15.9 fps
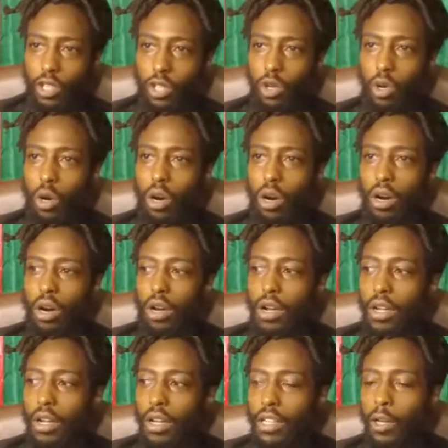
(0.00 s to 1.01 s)
You are
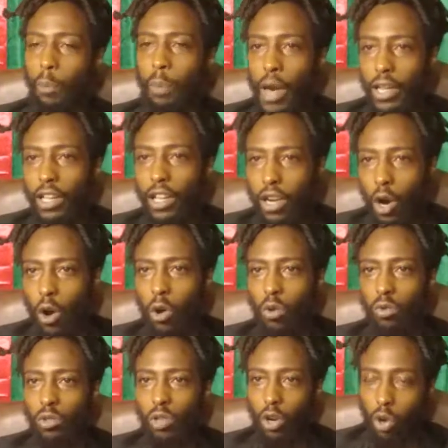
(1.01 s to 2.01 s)
depending
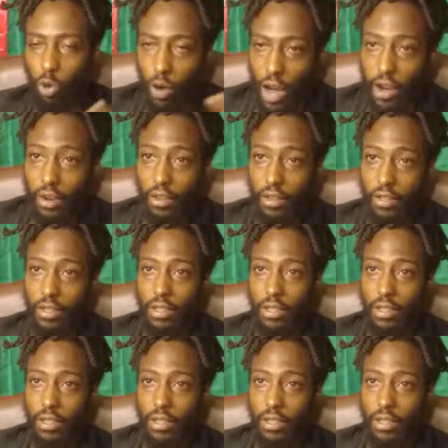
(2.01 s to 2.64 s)
on the Creator.